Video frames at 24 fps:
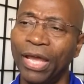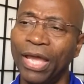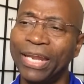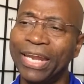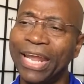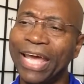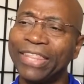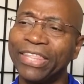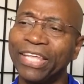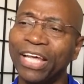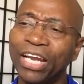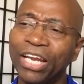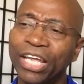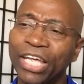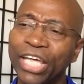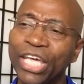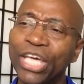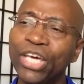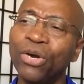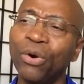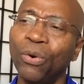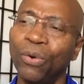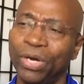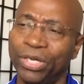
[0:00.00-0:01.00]
an ethical
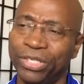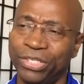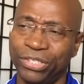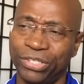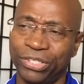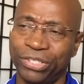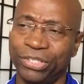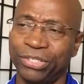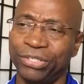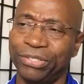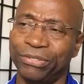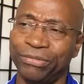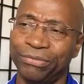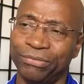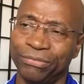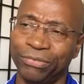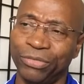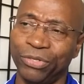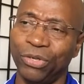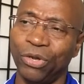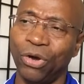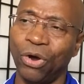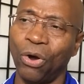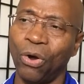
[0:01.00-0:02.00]
egoist,
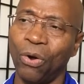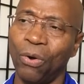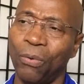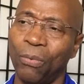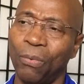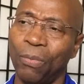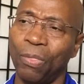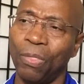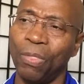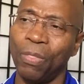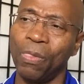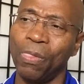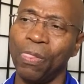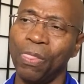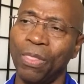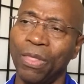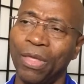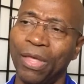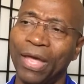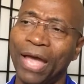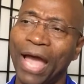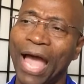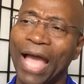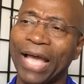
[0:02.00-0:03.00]
you know,
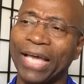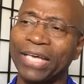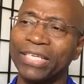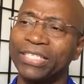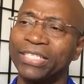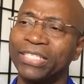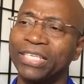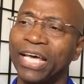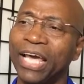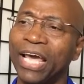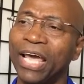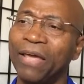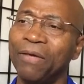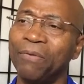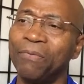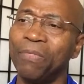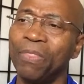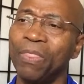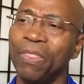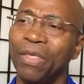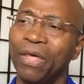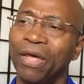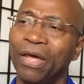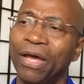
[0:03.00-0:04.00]
I can say,
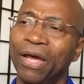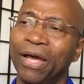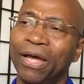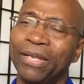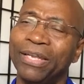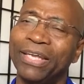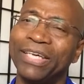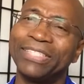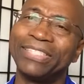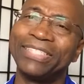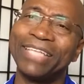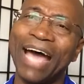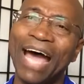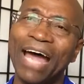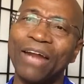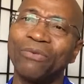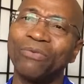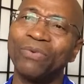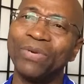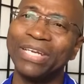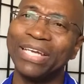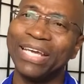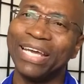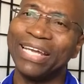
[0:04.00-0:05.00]
does
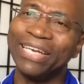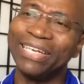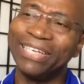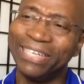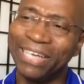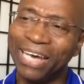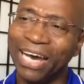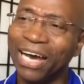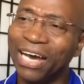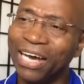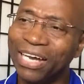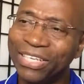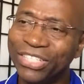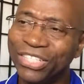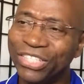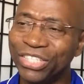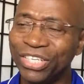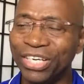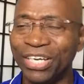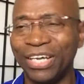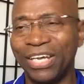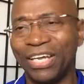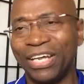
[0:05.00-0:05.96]
not really indulge